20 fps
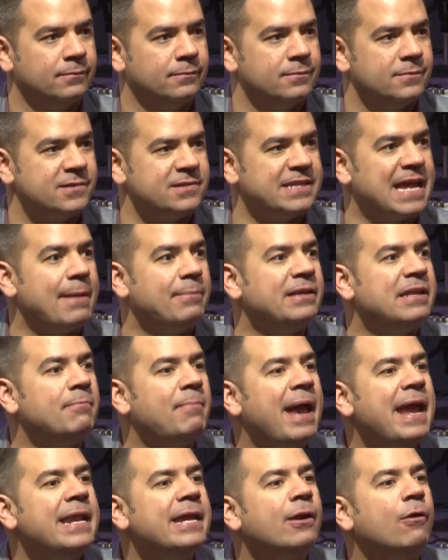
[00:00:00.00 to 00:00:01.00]
Stop
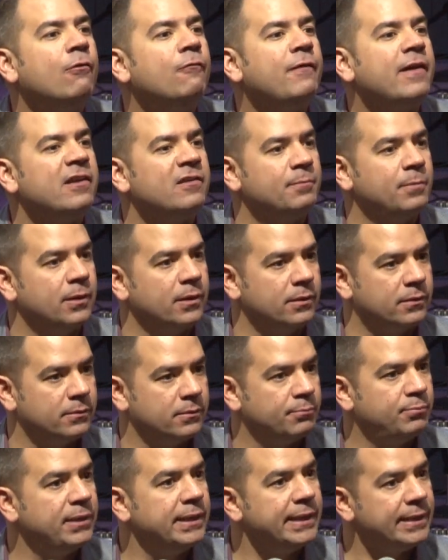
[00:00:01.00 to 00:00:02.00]
debating on Facebook,
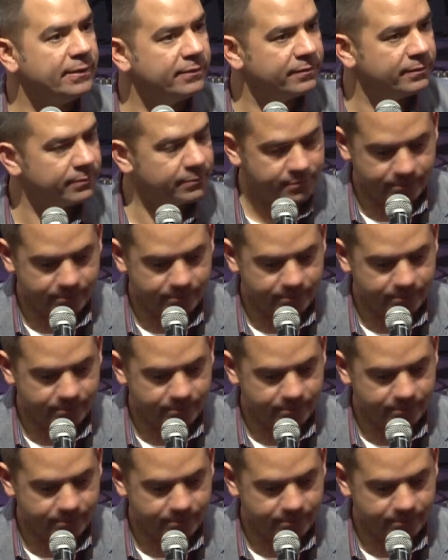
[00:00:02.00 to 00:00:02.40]
please.